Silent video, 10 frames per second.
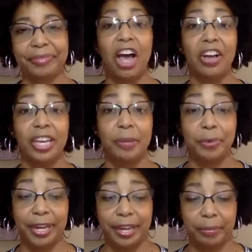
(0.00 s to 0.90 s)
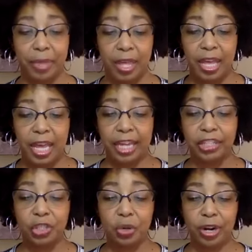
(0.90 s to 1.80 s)
I'll keep reading.
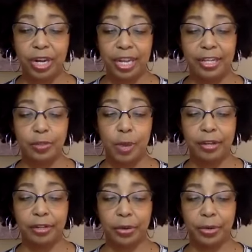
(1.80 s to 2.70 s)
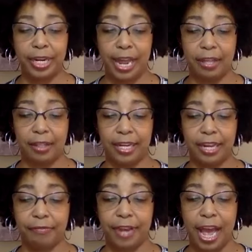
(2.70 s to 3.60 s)
In short, it is well known in England,
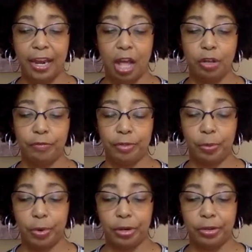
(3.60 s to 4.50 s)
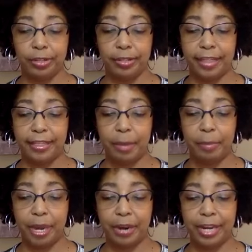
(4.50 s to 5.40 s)
if not all over the world, that the
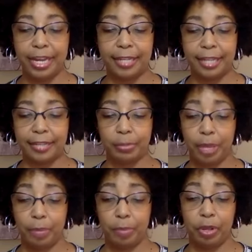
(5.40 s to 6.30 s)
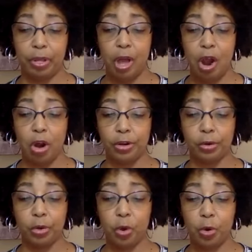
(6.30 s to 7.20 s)
Americans as a people are
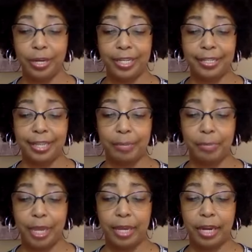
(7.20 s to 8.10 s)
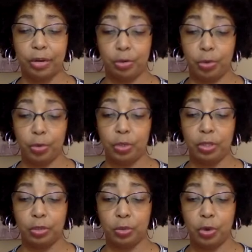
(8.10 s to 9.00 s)
notoriously mean and
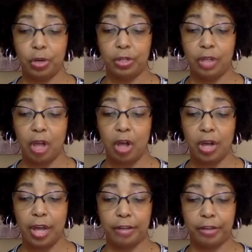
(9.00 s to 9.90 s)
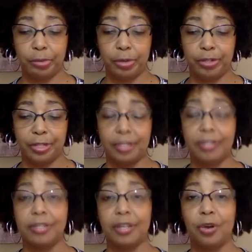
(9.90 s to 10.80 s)
cruel towards all colored
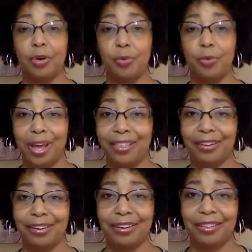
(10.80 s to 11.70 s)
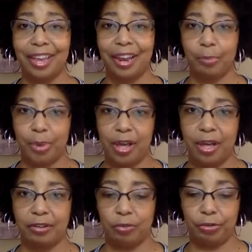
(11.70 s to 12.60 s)
persons whether they are
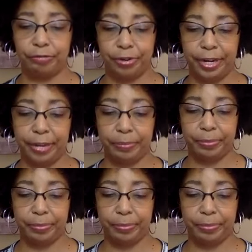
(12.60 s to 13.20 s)
bond or free.